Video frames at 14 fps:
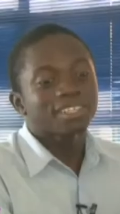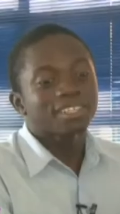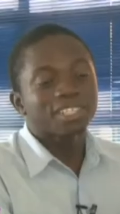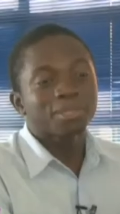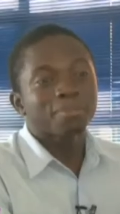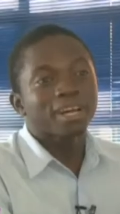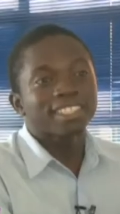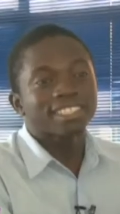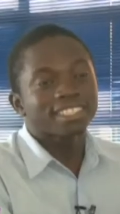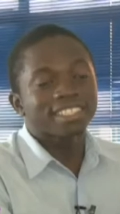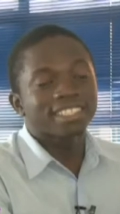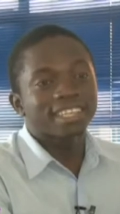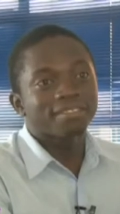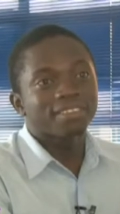disperse his
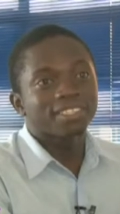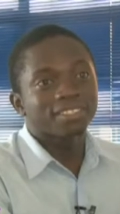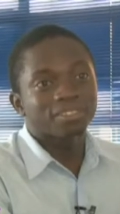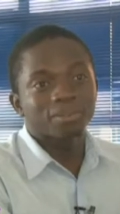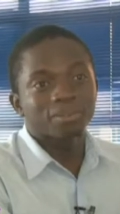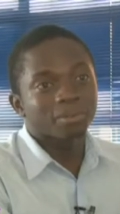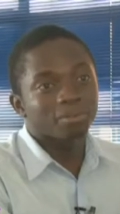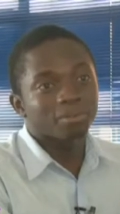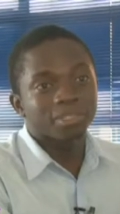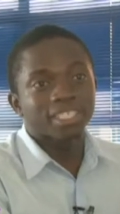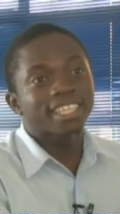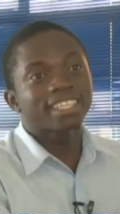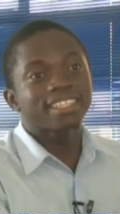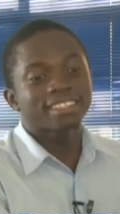savings or
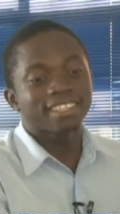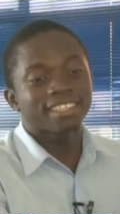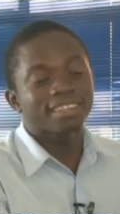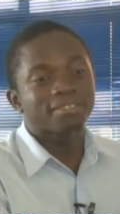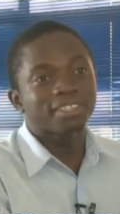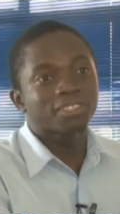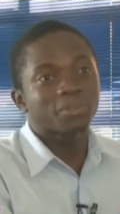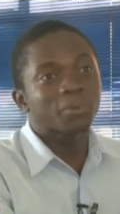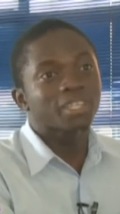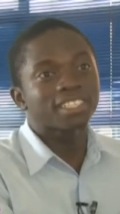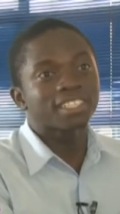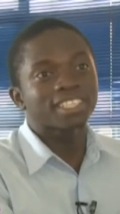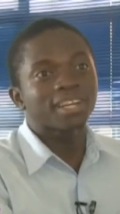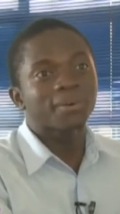send his savings to
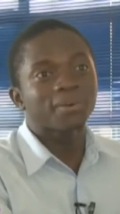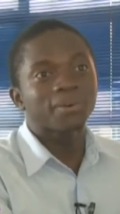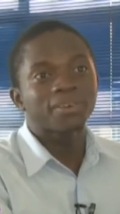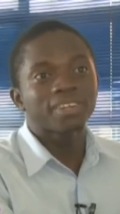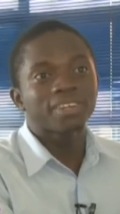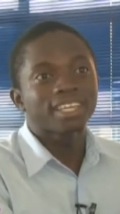his SACCO